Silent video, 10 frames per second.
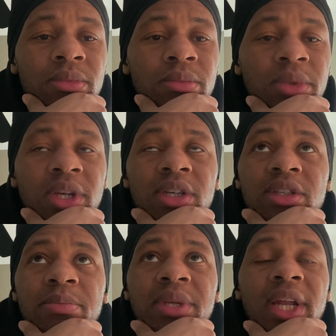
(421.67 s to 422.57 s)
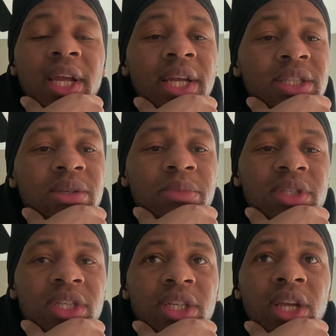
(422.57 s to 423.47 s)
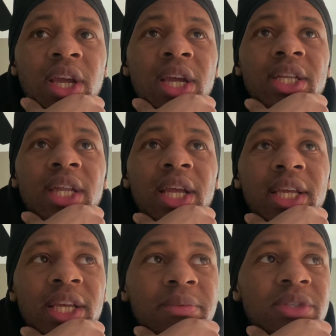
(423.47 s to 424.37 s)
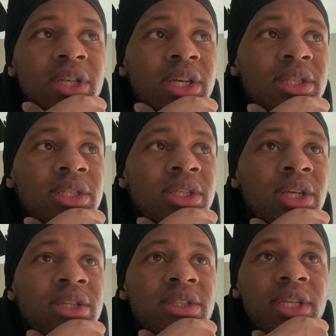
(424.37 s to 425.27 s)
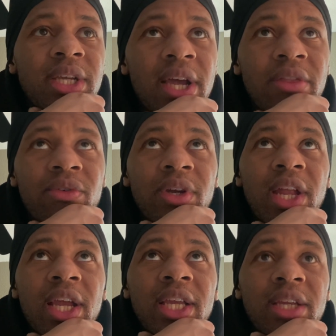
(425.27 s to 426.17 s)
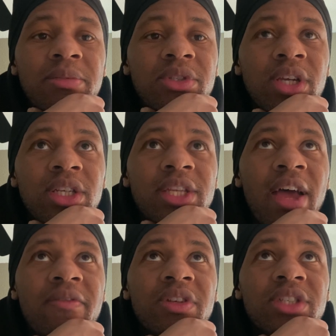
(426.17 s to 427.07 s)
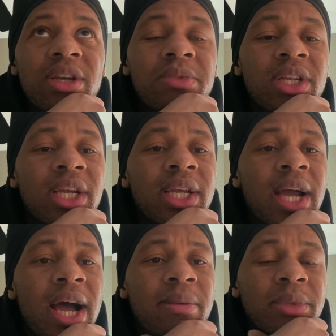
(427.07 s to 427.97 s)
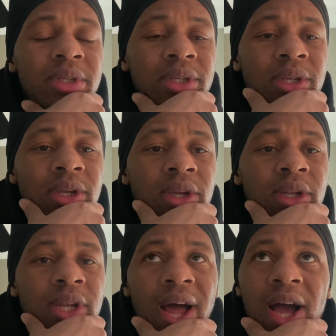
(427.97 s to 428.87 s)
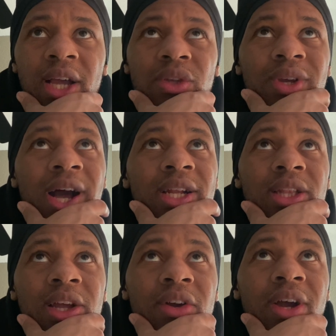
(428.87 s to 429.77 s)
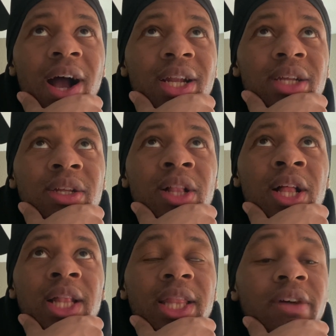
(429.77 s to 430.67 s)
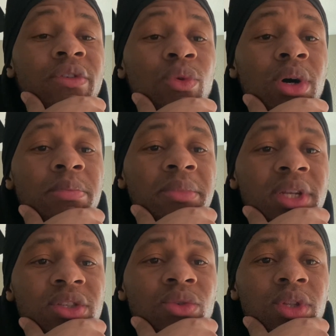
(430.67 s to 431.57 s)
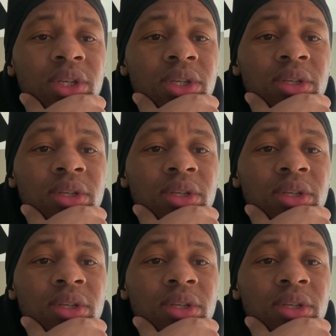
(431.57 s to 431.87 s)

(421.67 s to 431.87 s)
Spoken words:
because it be the intimacy that keeps us together and that keeps us having something in common. Nah, you got to learn how to level up mentally